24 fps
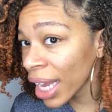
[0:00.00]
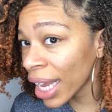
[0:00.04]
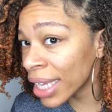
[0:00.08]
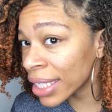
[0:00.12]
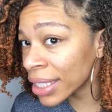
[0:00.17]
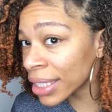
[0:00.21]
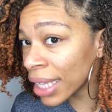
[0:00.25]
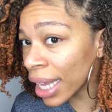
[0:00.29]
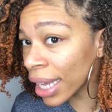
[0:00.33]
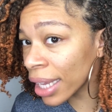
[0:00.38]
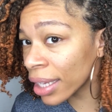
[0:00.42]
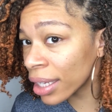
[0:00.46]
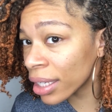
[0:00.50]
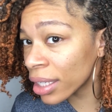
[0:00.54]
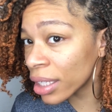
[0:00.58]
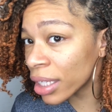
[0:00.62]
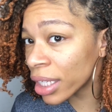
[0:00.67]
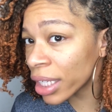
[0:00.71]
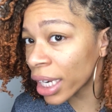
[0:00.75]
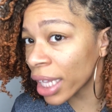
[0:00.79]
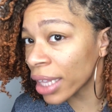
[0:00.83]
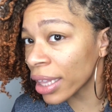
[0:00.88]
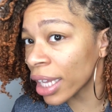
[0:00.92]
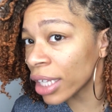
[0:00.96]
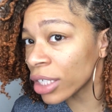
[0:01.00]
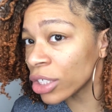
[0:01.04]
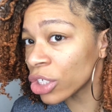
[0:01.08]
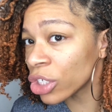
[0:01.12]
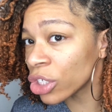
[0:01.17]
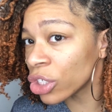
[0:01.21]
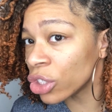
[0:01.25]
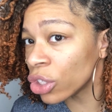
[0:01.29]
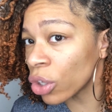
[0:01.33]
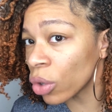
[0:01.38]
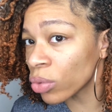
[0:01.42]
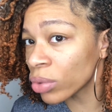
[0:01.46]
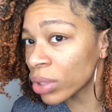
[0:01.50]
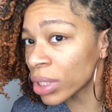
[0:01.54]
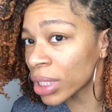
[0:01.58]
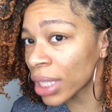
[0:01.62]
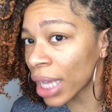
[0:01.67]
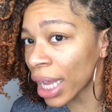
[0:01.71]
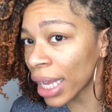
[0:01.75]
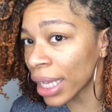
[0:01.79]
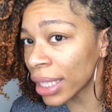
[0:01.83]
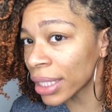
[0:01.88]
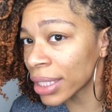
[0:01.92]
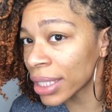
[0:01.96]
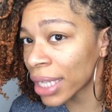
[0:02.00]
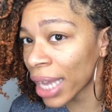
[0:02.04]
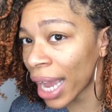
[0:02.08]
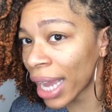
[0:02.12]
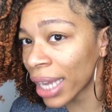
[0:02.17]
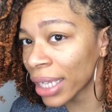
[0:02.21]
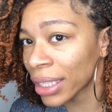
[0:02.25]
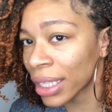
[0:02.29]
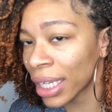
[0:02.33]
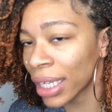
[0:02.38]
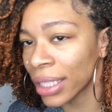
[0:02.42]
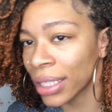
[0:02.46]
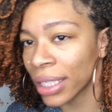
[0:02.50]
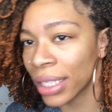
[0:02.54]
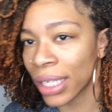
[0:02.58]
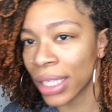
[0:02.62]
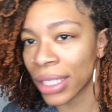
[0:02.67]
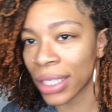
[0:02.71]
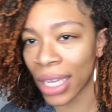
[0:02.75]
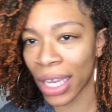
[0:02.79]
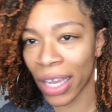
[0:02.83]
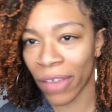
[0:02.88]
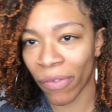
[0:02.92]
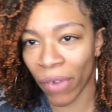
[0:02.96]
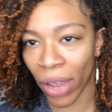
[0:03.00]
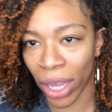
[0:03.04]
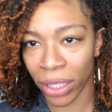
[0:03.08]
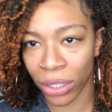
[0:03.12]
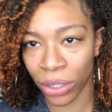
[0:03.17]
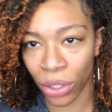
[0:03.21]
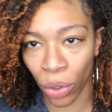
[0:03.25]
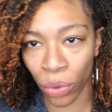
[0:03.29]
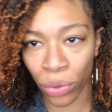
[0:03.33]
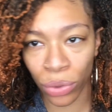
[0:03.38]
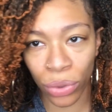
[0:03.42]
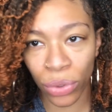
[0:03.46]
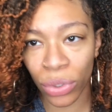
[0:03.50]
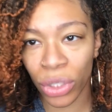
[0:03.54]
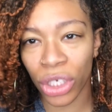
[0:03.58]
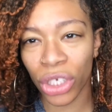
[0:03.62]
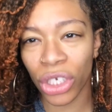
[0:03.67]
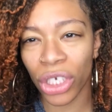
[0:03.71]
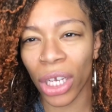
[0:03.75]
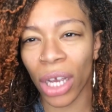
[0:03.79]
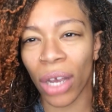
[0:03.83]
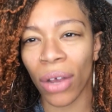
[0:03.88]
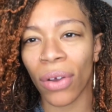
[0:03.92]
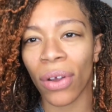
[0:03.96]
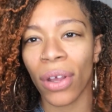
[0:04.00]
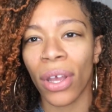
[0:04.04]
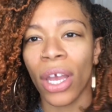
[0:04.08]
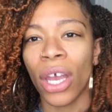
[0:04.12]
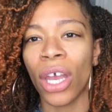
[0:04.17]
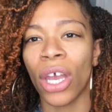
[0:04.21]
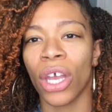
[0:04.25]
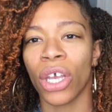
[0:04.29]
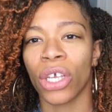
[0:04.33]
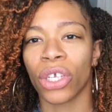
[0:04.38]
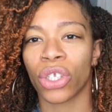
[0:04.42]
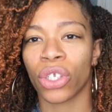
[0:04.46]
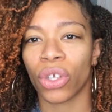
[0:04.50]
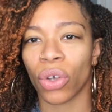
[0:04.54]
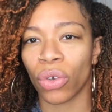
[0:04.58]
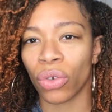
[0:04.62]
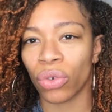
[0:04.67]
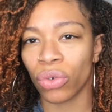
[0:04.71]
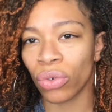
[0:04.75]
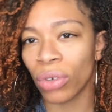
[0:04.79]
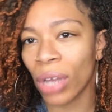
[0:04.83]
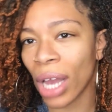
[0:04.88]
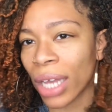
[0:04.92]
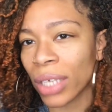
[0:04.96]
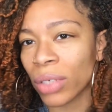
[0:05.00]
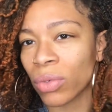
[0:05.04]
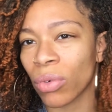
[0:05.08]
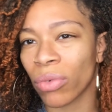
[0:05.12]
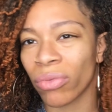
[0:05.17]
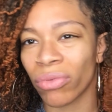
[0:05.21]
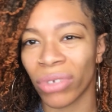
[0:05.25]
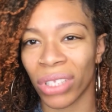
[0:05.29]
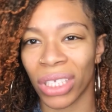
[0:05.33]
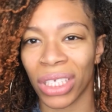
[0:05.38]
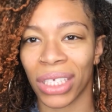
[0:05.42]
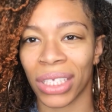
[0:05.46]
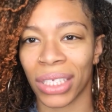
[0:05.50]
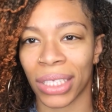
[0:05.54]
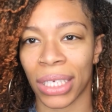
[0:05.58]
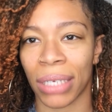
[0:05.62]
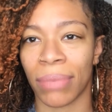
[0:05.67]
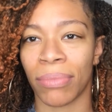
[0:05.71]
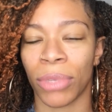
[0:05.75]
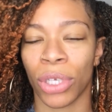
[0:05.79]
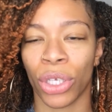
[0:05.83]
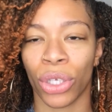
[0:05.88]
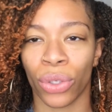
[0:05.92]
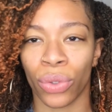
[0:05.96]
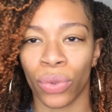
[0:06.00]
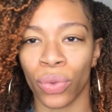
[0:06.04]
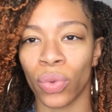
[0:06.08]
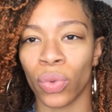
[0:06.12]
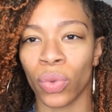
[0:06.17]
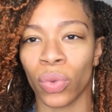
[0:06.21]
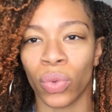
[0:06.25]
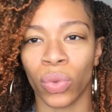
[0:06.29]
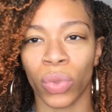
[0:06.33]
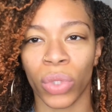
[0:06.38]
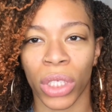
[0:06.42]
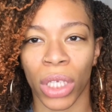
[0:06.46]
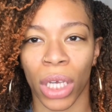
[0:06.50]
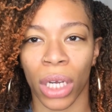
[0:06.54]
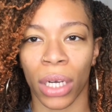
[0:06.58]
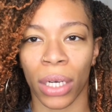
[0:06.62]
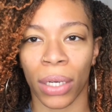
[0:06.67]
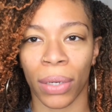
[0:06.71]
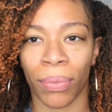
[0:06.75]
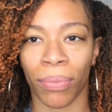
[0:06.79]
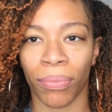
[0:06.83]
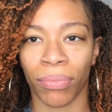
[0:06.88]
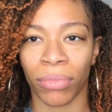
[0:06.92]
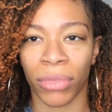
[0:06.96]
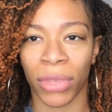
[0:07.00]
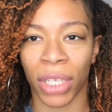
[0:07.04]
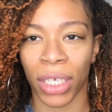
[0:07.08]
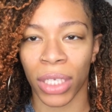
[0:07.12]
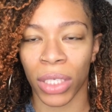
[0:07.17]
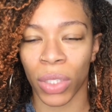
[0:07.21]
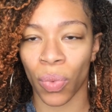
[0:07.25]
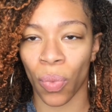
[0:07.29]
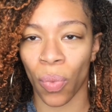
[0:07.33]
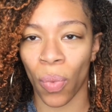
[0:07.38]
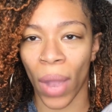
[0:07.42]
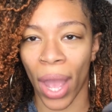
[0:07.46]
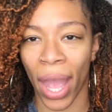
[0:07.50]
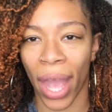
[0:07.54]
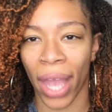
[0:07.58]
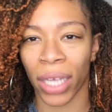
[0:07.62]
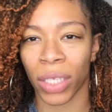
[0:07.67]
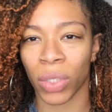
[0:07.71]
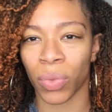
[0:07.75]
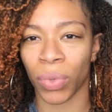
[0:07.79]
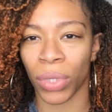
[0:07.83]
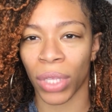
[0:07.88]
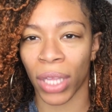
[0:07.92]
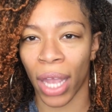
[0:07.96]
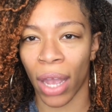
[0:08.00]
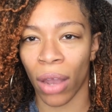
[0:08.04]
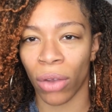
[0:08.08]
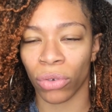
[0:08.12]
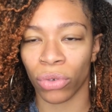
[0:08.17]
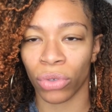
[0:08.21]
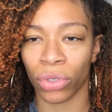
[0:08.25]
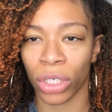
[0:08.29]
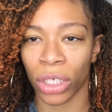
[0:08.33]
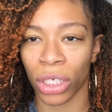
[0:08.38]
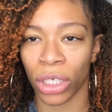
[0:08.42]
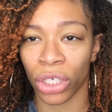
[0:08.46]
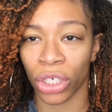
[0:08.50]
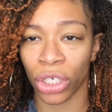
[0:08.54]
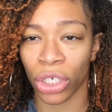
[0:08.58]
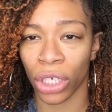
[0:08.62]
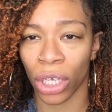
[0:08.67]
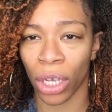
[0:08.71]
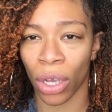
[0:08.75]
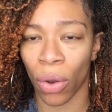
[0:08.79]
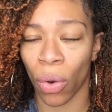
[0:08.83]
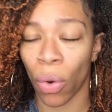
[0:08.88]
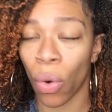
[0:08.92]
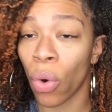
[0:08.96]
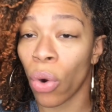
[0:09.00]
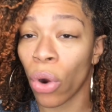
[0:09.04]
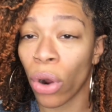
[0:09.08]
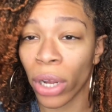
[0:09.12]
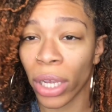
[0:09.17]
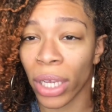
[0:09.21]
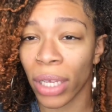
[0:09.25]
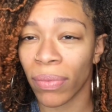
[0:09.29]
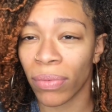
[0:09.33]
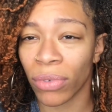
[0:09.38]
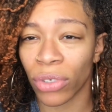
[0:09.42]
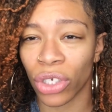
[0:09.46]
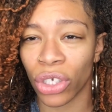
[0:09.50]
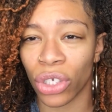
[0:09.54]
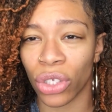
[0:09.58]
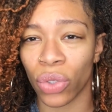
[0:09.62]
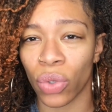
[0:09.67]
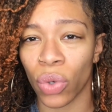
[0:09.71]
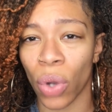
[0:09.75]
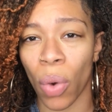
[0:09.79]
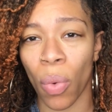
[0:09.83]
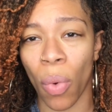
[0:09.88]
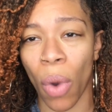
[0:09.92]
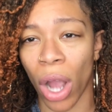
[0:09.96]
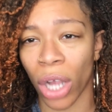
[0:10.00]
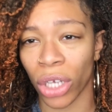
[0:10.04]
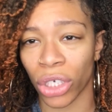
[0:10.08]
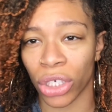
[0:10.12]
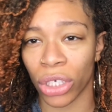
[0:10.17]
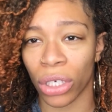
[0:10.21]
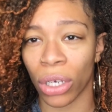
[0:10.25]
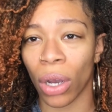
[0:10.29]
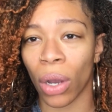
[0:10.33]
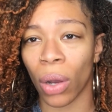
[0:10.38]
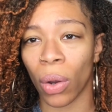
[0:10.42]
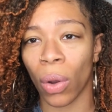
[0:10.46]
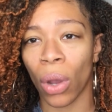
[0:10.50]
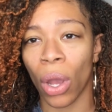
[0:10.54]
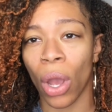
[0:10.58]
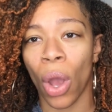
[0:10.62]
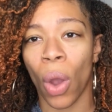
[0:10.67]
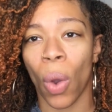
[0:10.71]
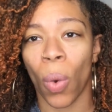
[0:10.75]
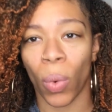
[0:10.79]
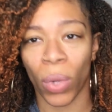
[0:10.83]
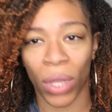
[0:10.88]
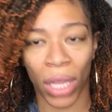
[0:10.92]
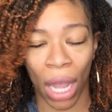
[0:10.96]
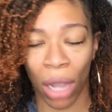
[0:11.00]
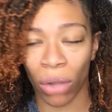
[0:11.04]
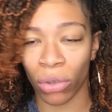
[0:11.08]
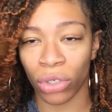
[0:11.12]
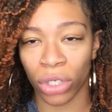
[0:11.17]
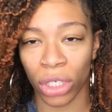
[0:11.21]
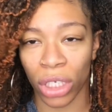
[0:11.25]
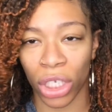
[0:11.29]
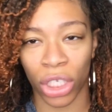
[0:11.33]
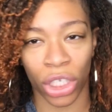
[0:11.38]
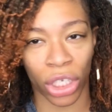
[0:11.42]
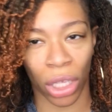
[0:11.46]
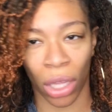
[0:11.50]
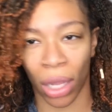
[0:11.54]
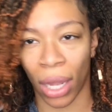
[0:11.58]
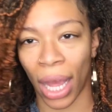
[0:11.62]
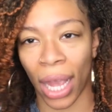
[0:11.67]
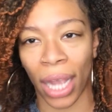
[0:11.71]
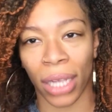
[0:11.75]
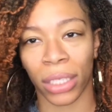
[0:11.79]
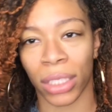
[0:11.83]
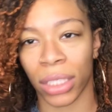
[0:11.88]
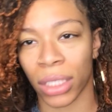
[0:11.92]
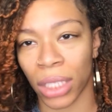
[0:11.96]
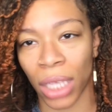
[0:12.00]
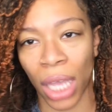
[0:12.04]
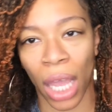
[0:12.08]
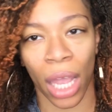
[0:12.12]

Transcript: as they could, and they just don't stay intact like this if I don't use a gel. So you guys won't really see me use this wax without using a gel, or even just do a wash and go without using a gel. Like I just